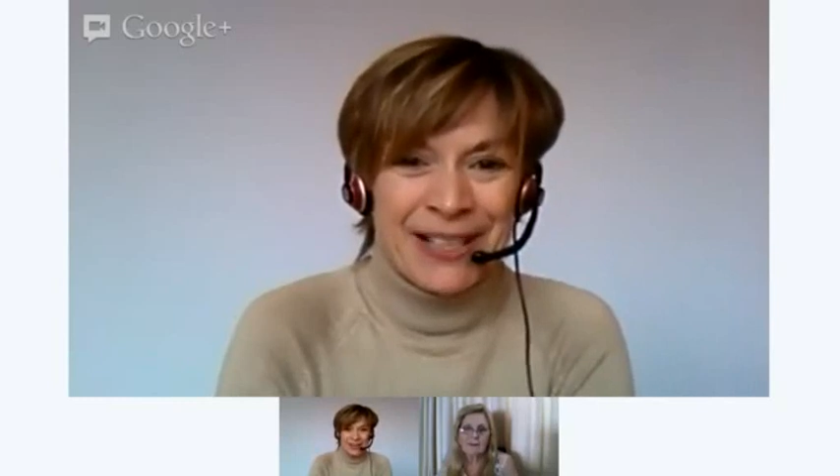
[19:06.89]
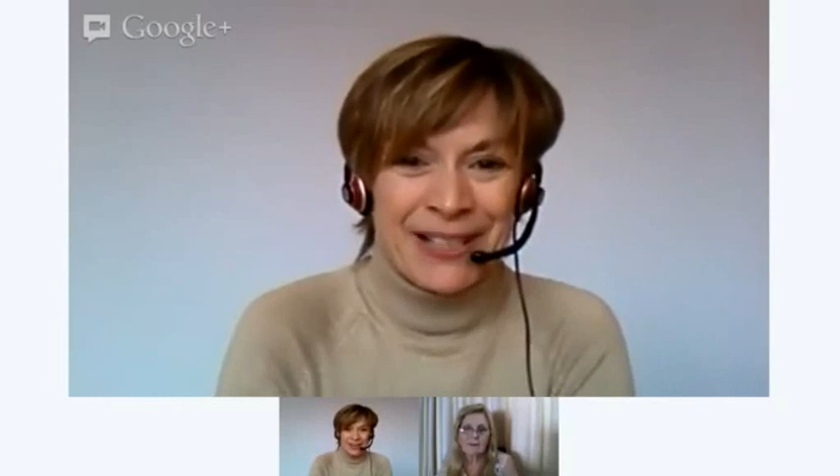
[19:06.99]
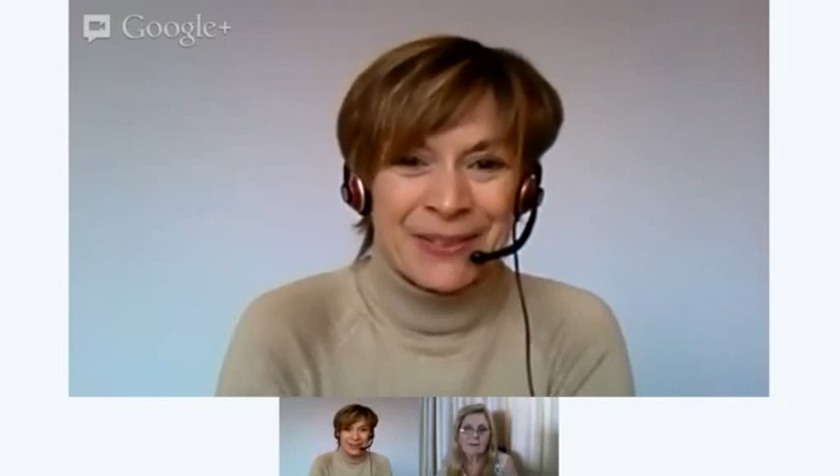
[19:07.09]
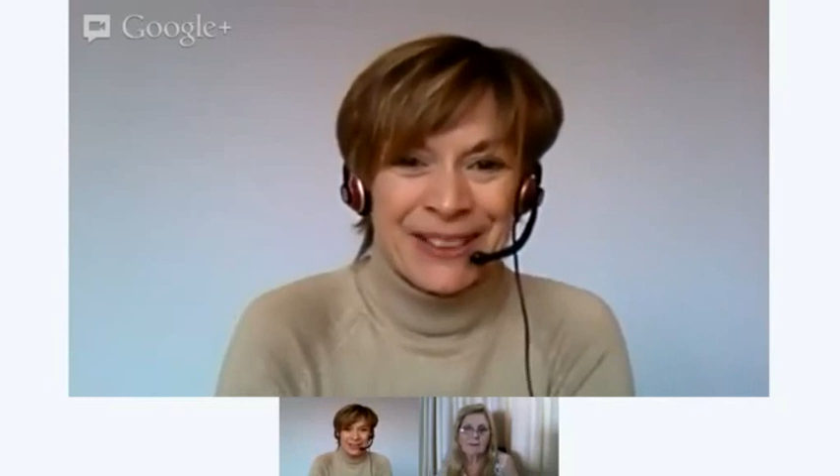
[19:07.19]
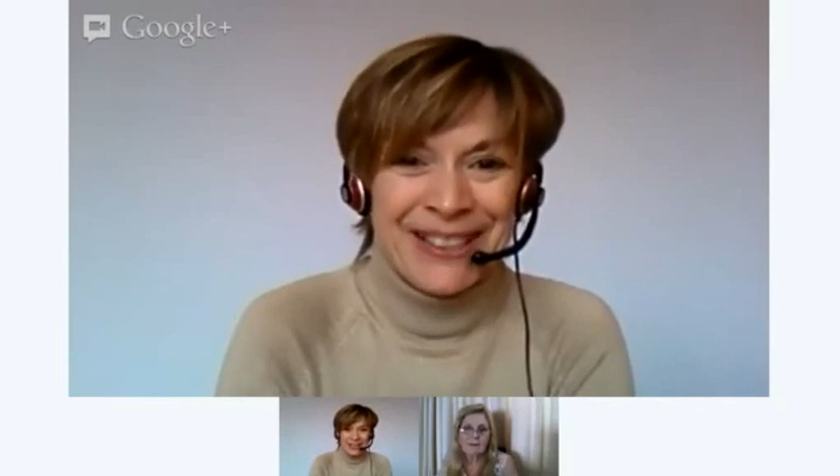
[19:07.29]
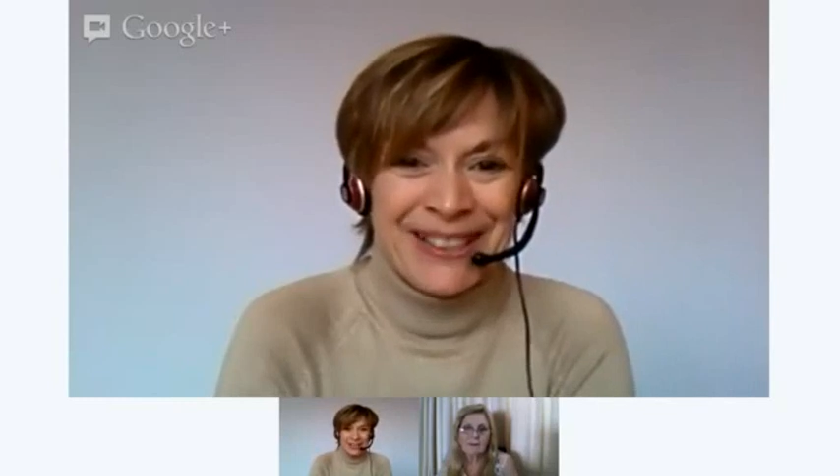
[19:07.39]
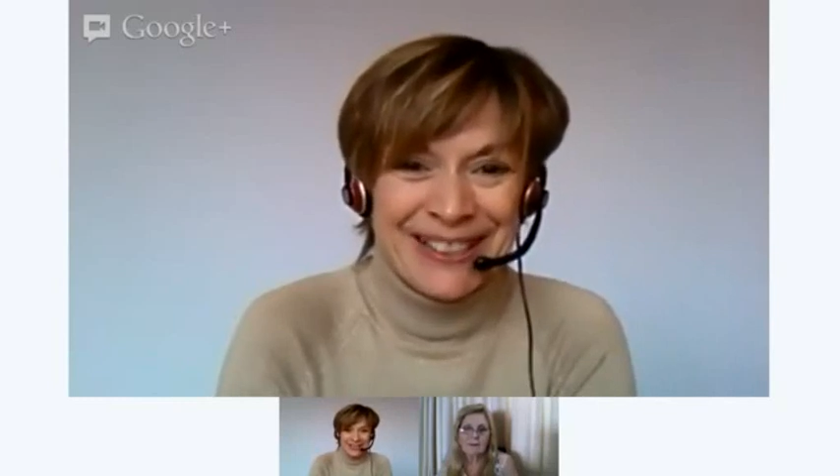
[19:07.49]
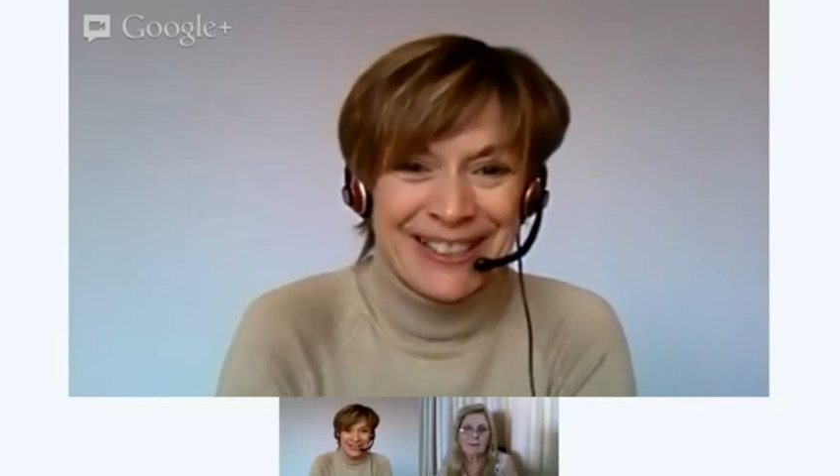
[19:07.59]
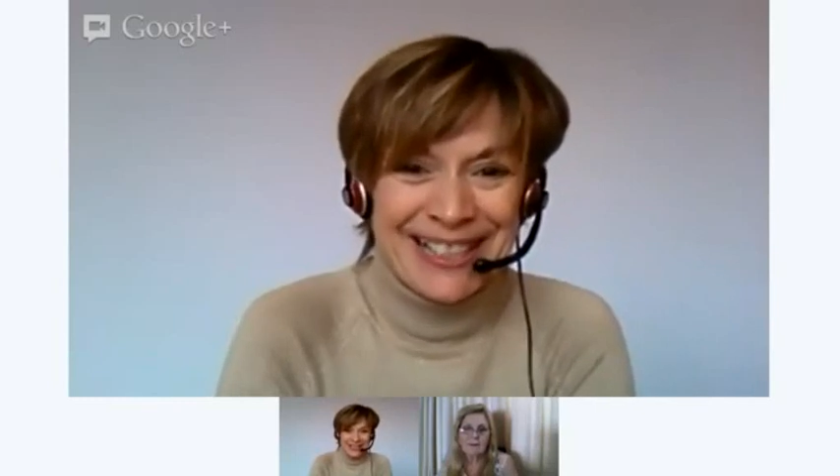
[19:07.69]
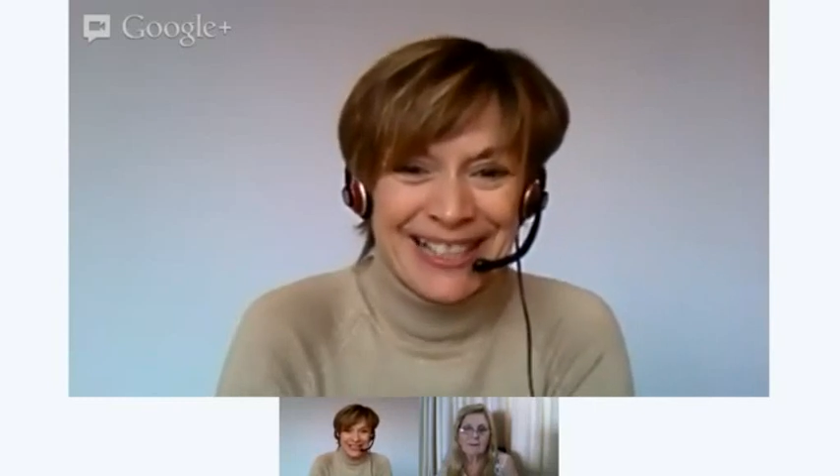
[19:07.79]

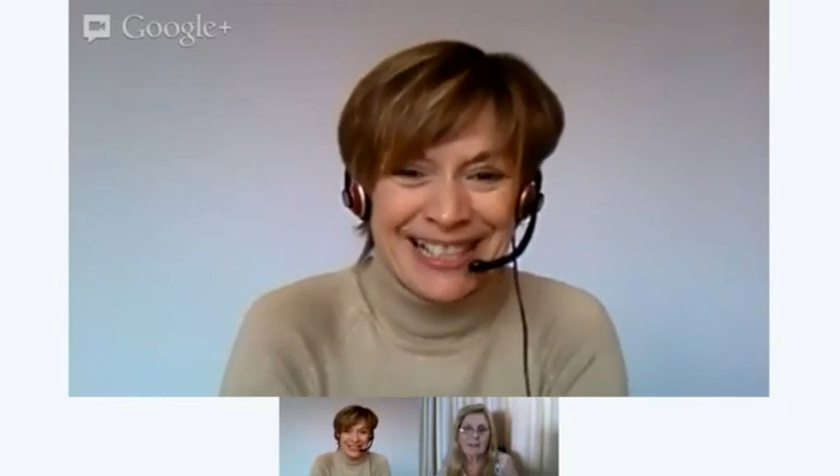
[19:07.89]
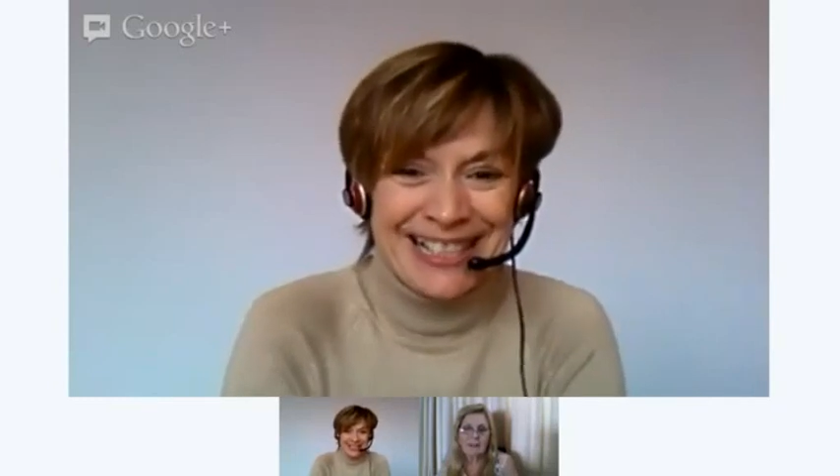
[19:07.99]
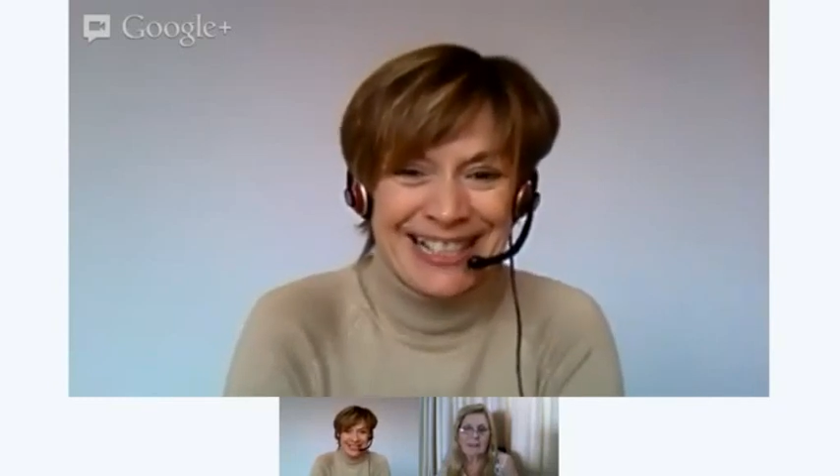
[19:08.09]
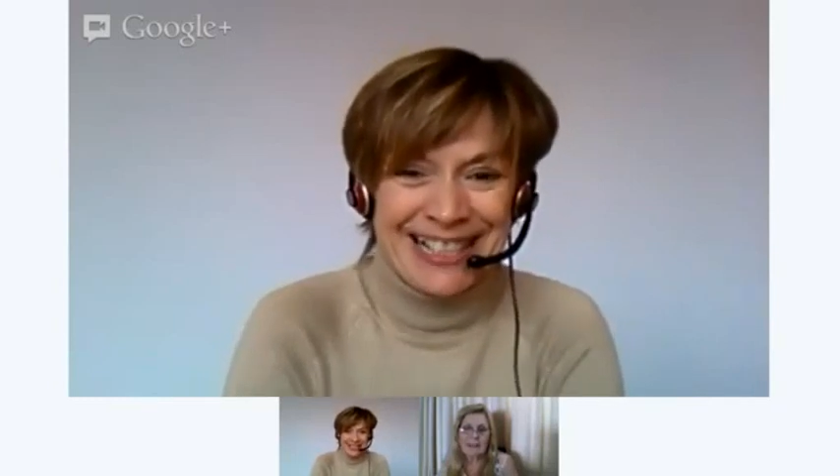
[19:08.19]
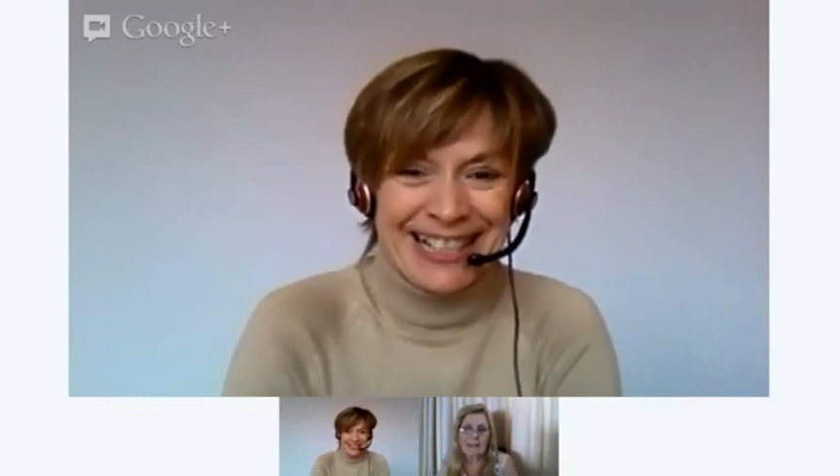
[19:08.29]
words indeed.